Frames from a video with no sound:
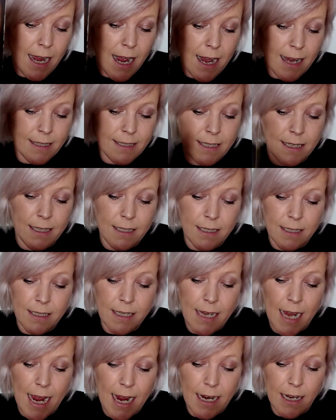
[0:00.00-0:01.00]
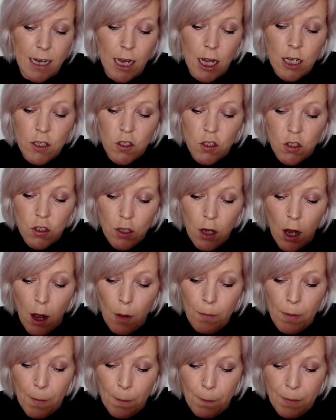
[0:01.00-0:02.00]
guided to take.
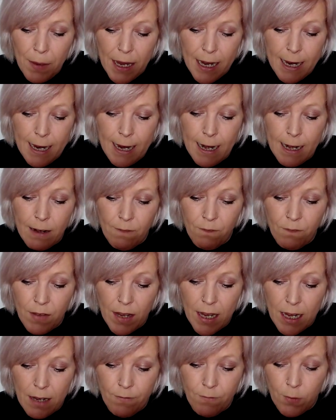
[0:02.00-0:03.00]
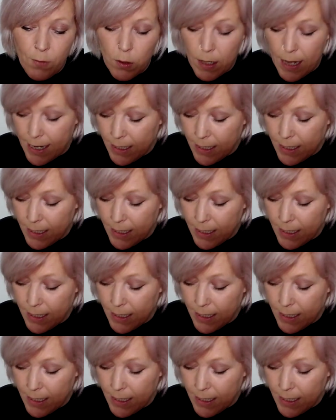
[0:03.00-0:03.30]
Stop being fearful,